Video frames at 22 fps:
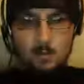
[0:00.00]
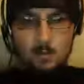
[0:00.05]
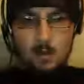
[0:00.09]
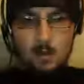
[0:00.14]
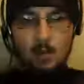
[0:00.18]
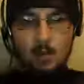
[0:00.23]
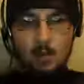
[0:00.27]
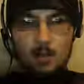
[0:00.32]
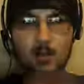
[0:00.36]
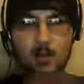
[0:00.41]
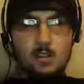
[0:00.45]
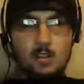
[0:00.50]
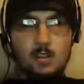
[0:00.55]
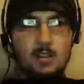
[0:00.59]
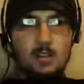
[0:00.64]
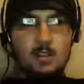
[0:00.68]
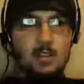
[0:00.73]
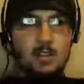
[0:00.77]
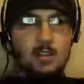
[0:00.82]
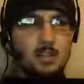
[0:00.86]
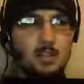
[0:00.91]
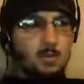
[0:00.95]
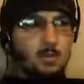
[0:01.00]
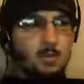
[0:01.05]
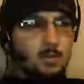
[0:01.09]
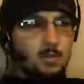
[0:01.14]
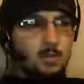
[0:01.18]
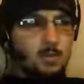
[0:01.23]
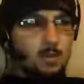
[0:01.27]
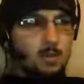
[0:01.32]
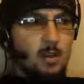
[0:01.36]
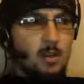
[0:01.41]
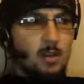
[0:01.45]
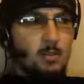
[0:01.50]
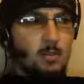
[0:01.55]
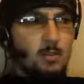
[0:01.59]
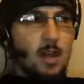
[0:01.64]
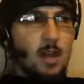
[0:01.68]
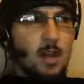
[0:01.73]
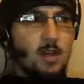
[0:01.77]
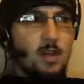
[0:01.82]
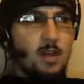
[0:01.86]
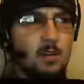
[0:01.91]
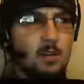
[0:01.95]
Well, Jesus was only a
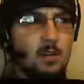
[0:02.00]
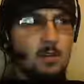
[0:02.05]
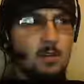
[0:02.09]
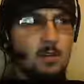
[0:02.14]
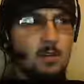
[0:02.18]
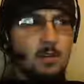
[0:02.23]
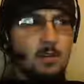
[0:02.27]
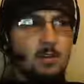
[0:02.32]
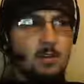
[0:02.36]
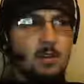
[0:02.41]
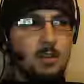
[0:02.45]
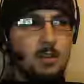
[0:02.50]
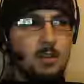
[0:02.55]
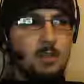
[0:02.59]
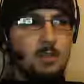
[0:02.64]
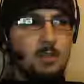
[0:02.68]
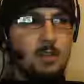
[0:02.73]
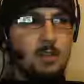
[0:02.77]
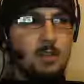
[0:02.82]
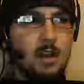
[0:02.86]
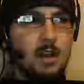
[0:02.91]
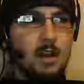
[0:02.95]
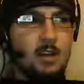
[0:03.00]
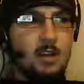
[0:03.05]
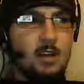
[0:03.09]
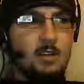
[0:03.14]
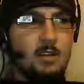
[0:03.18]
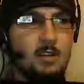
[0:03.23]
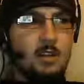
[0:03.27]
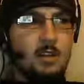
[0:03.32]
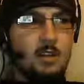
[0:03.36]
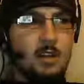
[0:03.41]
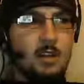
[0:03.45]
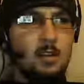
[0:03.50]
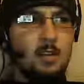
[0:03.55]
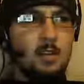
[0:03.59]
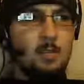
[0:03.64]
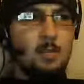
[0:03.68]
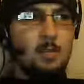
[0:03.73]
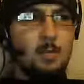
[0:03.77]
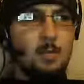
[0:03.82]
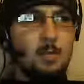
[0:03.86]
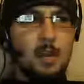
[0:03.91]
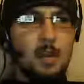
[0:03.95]
man or he was only divine. It
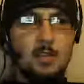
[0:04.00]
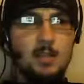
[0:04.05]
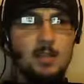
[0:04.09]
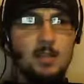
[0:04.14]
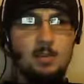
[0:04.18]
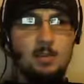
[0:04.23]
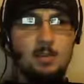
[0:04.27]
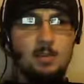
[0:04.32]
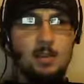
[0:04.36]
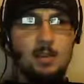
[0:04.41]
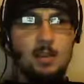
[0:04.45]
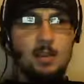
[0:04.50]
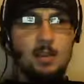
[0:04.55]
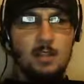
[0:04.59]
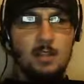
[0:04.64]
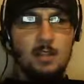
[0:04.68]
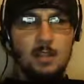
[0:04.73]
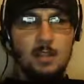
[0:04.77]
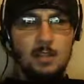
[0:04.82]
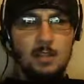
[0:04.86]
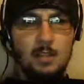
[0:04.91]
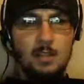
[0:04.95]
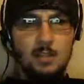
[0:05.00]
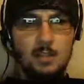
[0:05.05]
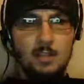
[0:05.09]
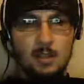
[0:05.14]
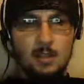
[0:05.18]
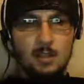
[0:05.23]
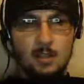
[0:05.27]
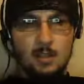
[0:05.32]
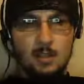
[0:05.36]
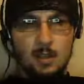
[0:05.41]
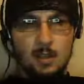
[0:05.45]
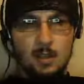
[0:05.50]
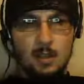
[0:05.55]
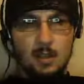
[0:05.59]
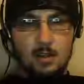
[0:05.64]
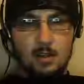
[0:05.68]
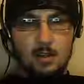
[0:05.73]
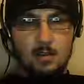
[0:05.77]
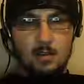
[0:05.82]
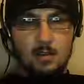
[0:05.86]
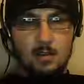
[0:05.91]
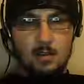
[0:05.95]
couldn't be possible that Jesus
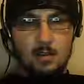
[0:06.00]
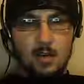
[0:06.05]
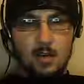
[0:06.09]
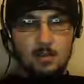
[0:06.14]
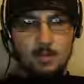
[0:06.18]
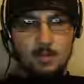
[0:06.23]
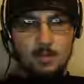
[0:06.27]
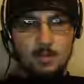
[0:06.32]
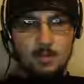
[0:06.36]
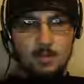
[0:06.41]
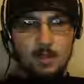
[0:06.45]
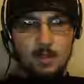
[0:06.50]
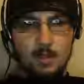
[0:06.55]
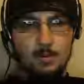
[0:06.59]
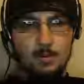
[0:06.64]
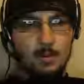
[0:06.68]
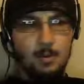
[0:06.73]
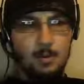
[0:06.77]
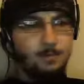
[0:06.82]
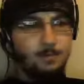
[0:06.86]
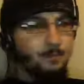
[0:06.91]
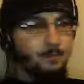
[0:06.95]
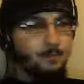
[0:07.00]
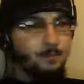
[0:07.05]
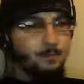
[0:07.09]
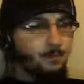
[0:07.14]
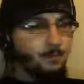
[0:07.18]
and Christ were separate.